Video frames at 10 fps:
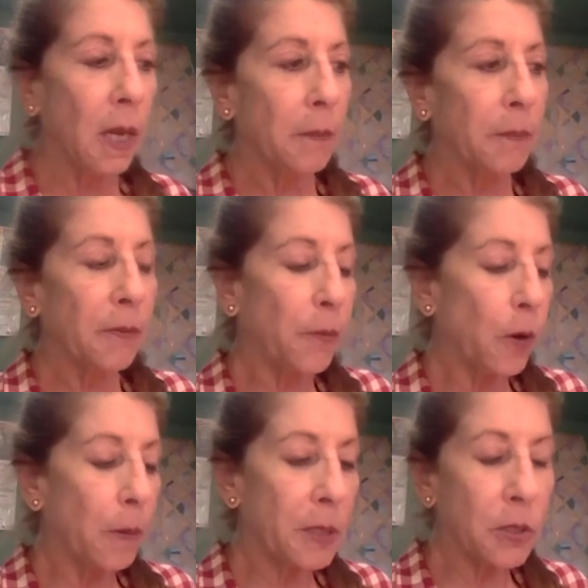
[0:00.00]

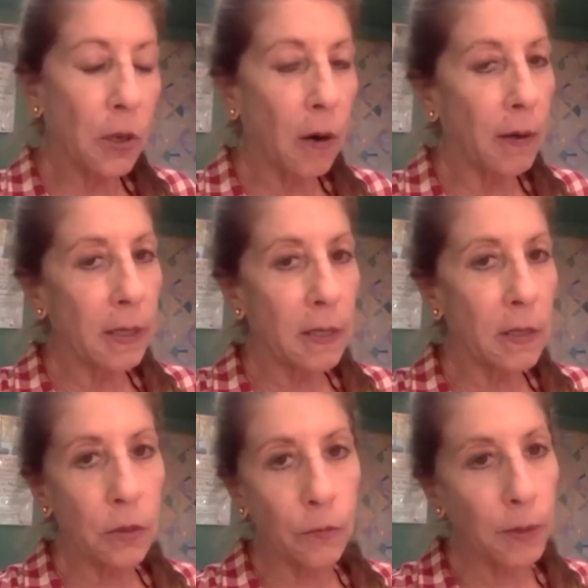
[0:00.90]
performance
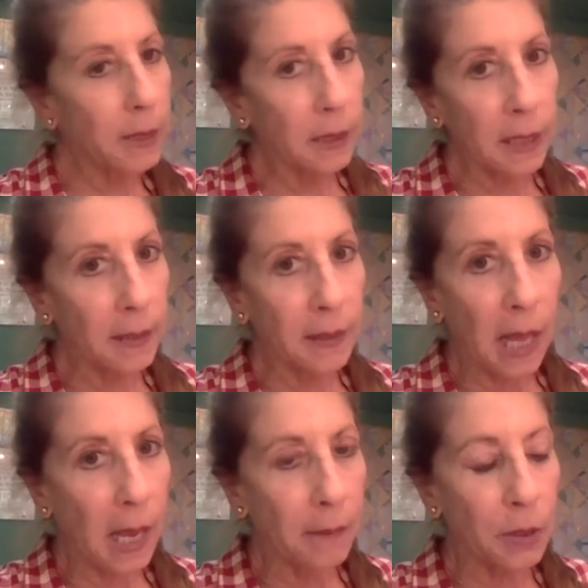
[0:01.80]
artist really in the
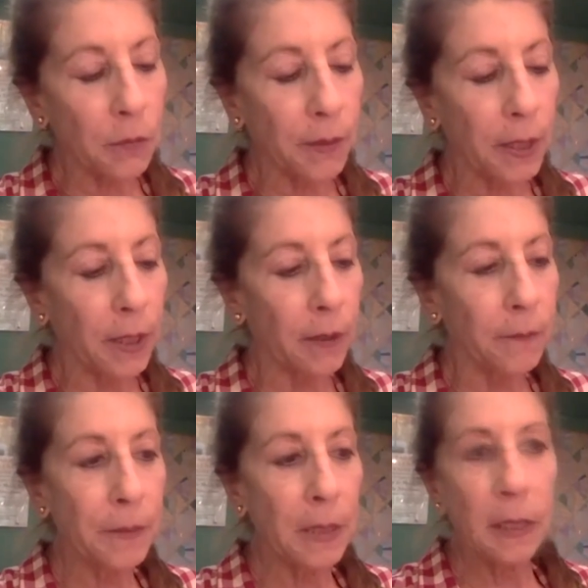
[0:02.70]

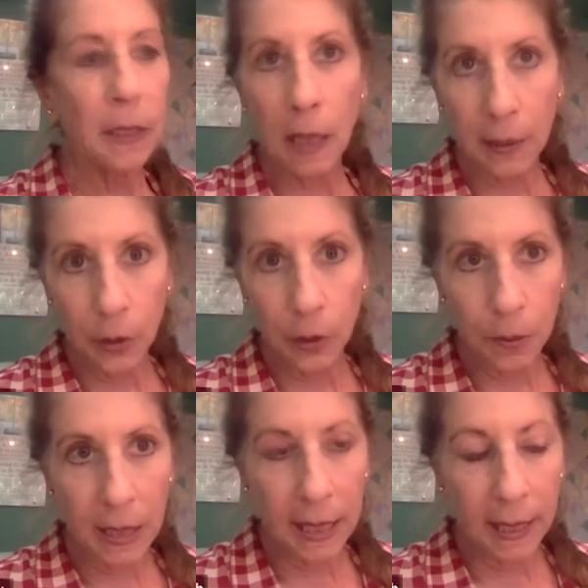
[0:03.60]
hemisphere, Tania
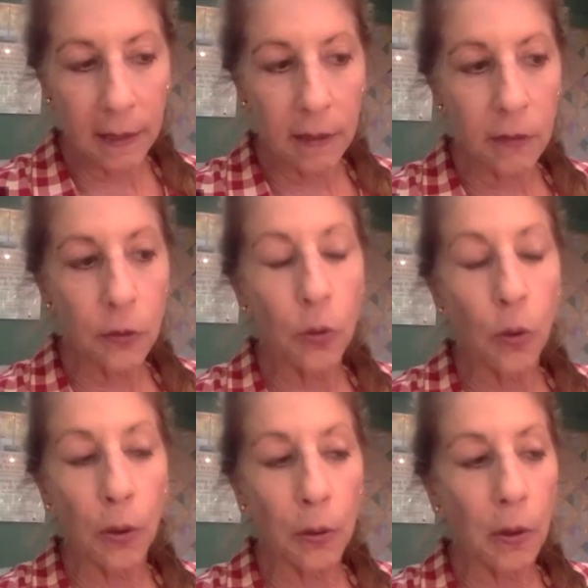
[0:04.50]
Bruguera, the
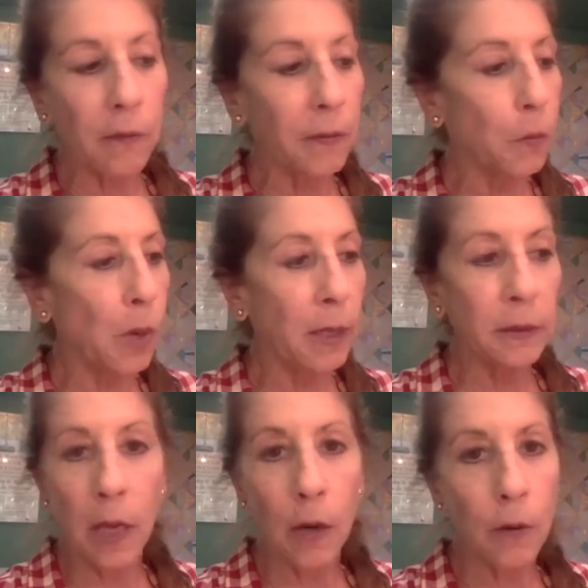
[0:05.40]
daughter of a
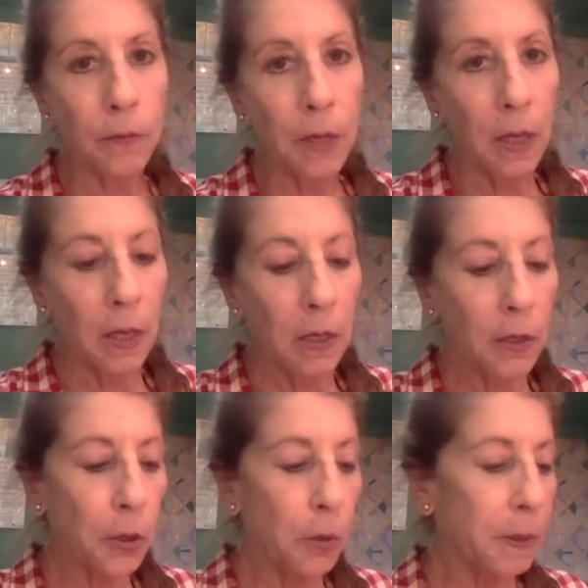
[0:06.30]
well-known
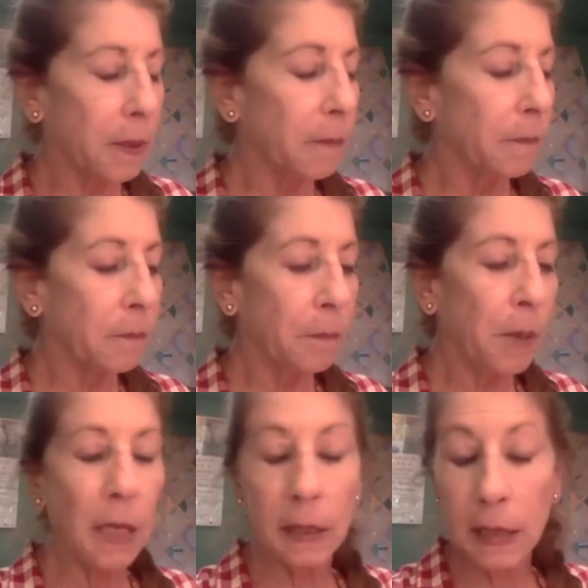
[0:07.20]
Cuban
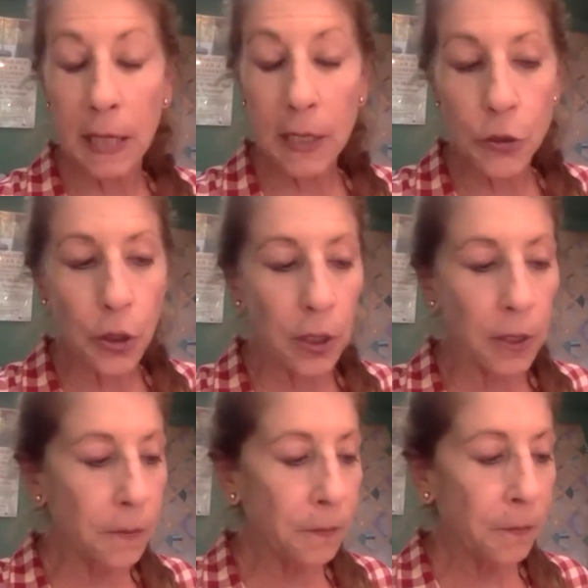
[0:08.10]

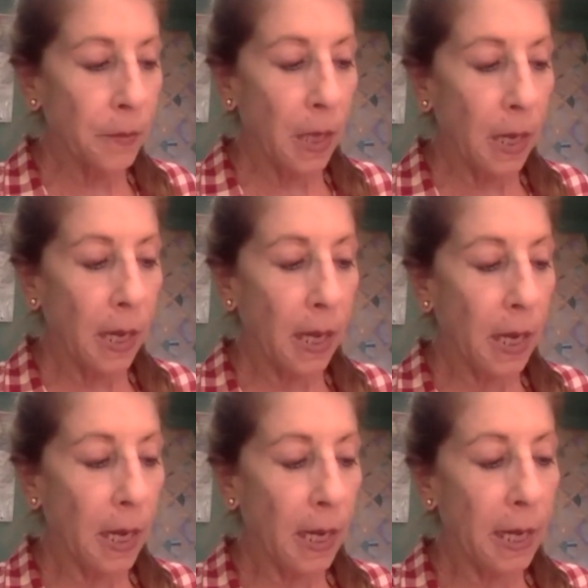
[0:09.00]
politician,
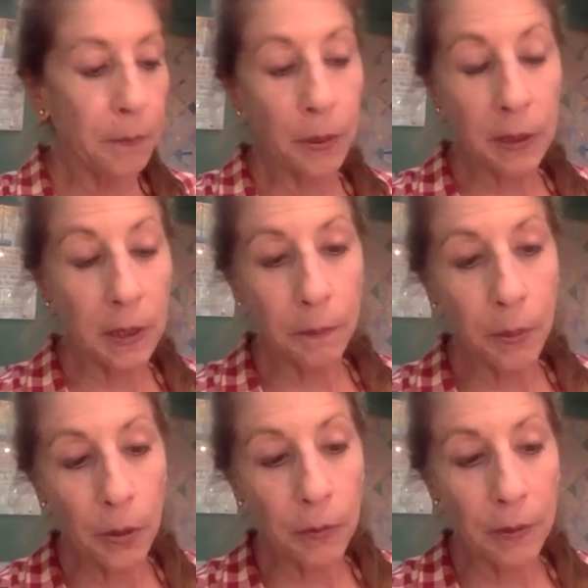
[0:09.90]
and put
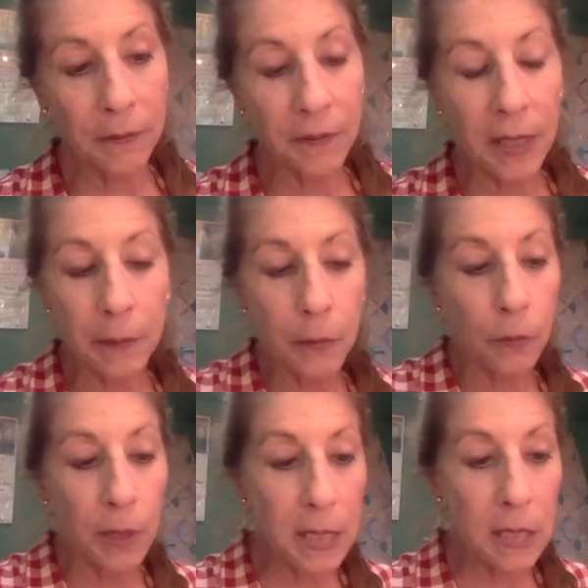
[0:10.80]
her in Villa
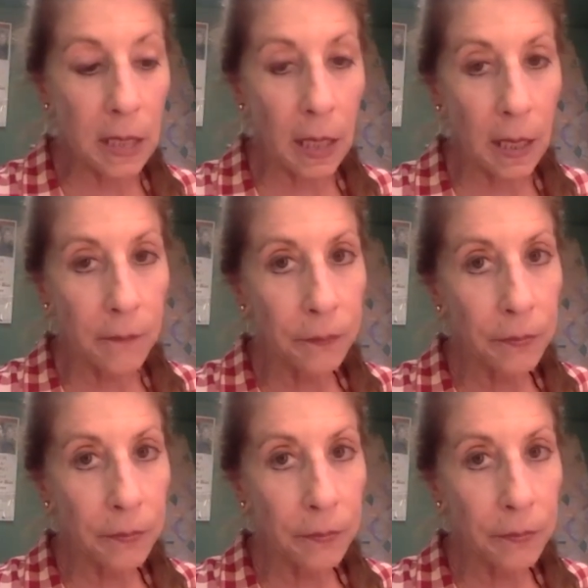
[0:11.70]
Marista,